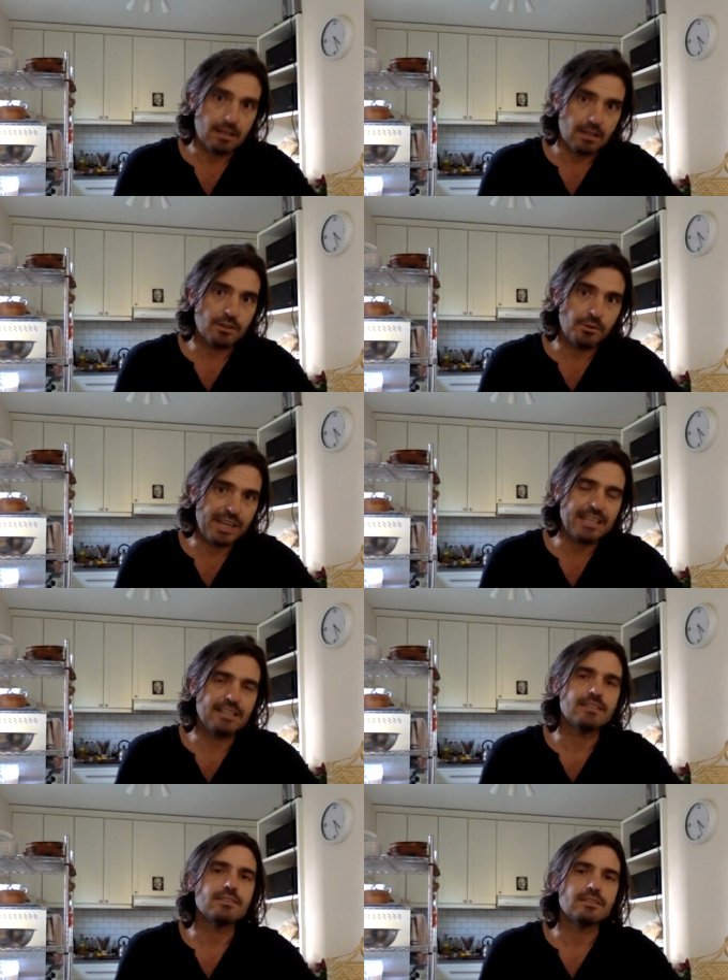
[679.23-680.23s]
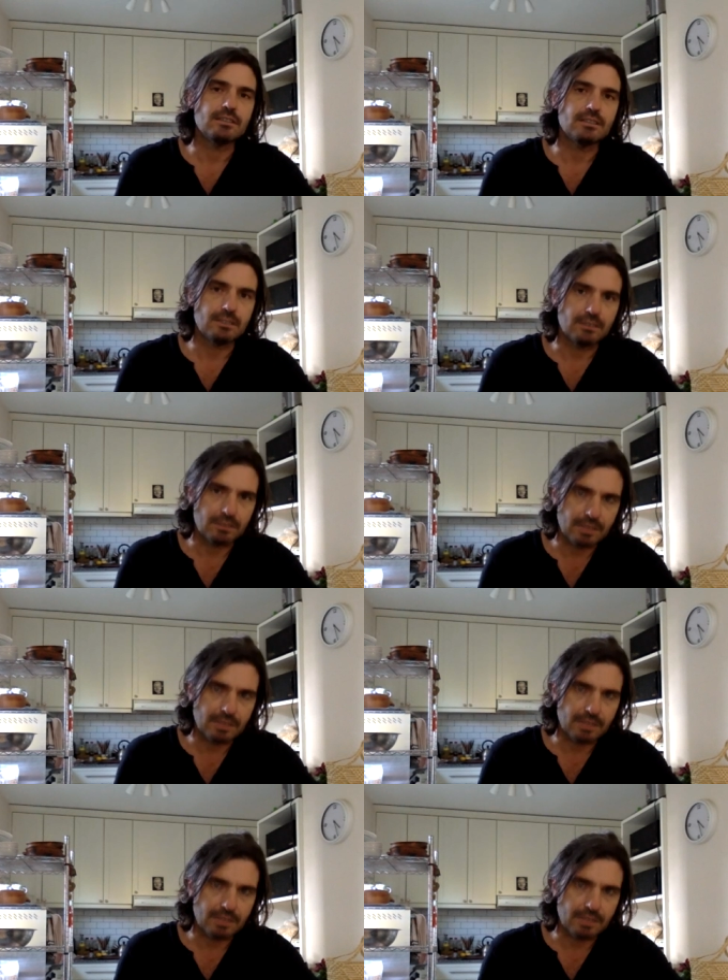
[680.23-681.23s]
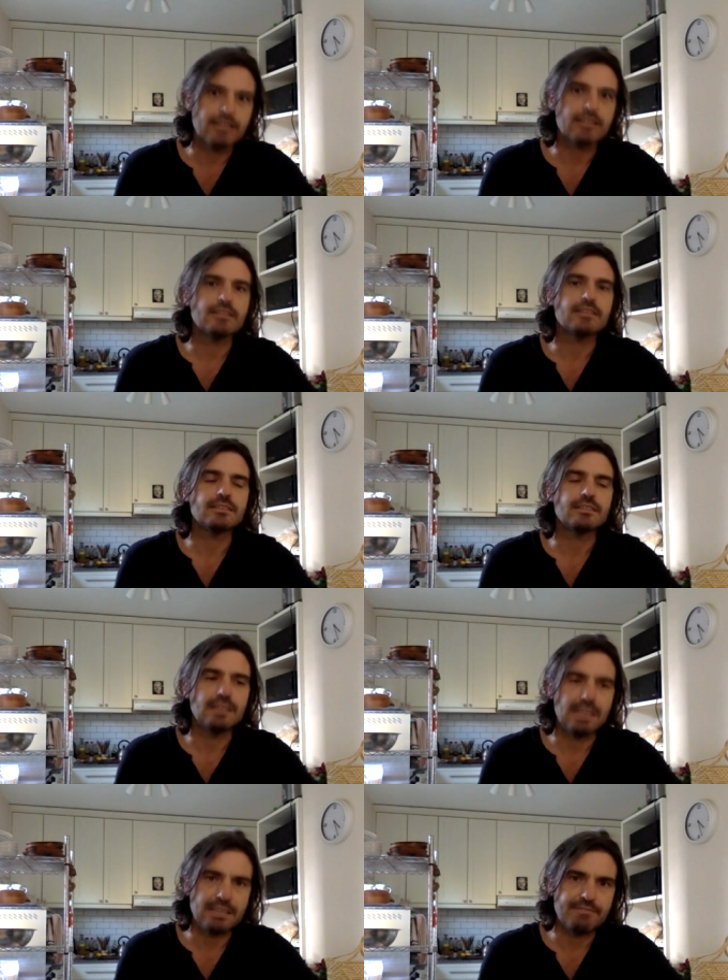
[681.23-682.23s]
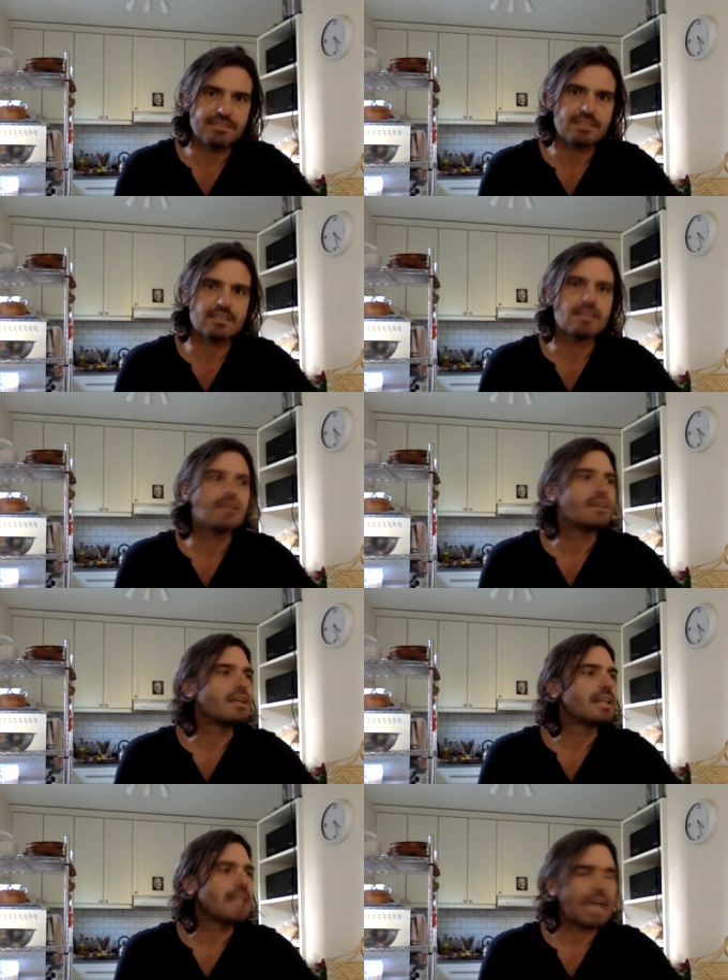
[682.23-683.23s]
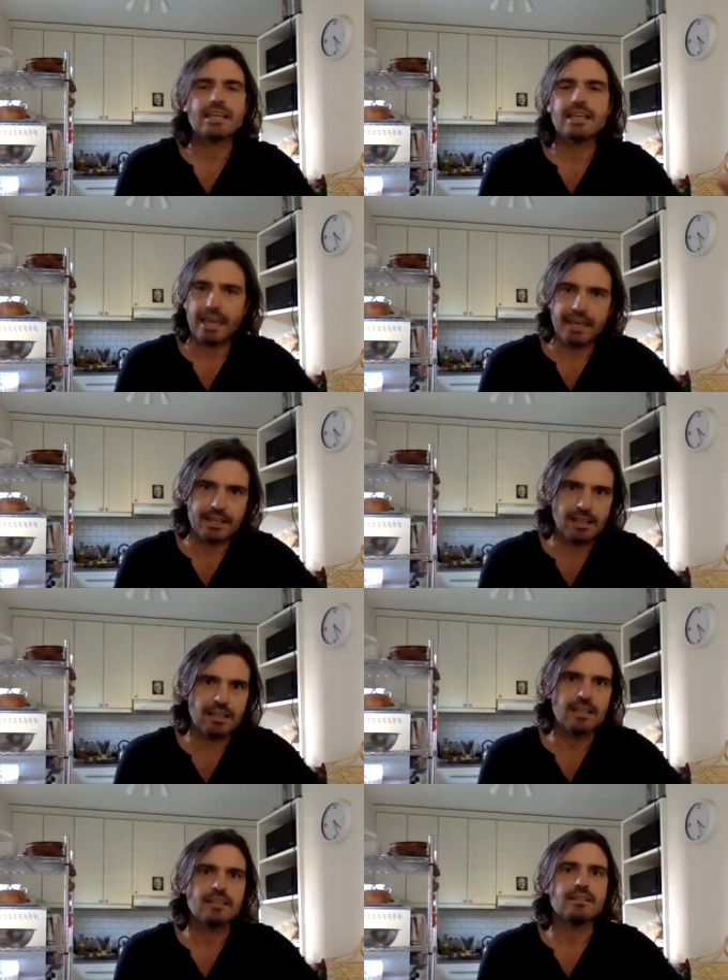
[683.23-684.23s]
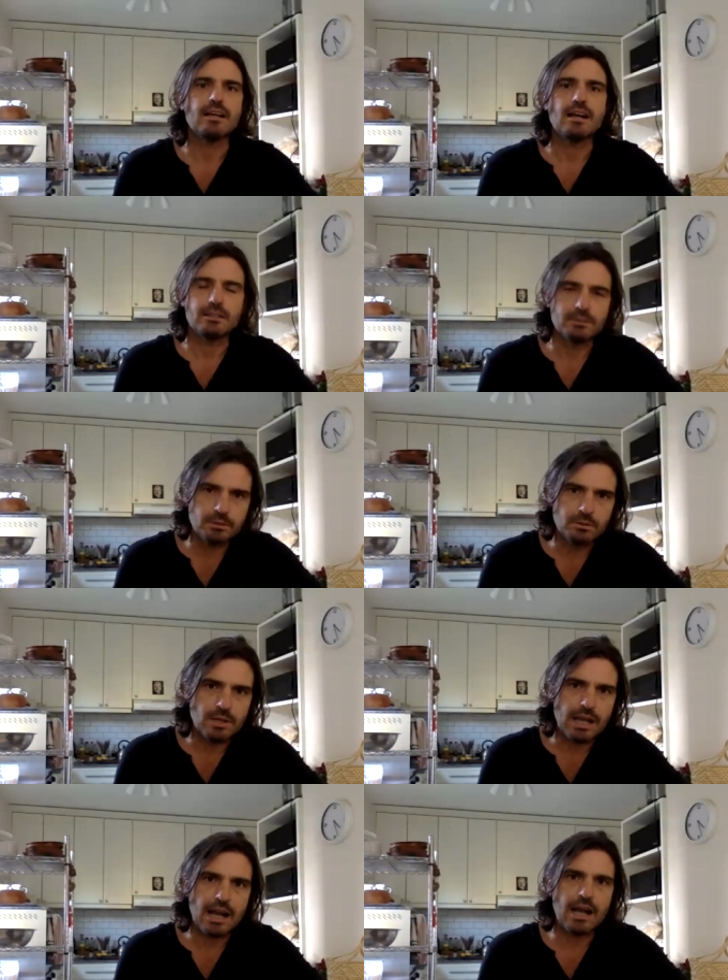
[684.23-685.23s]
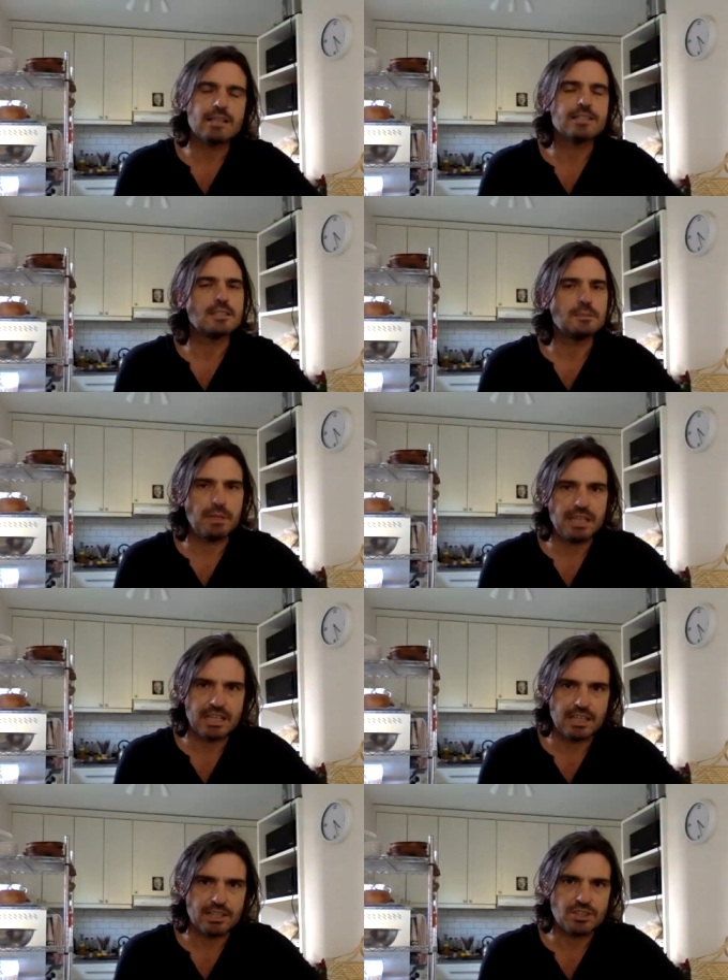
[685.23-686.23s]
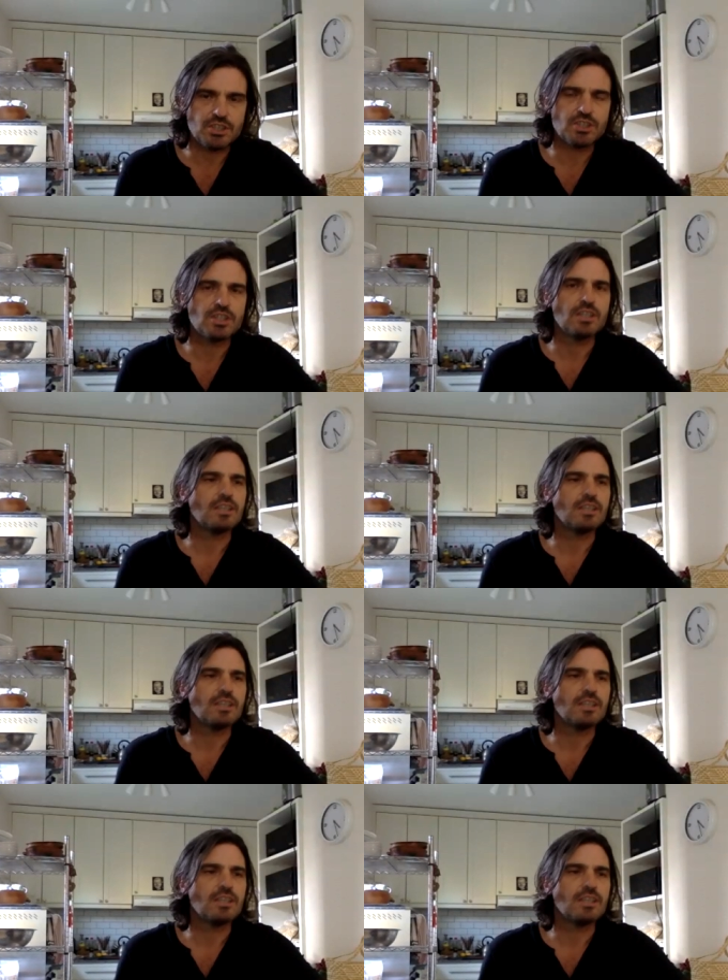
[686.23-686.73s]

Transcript: green, organic leaves like kale, arugula, spinach,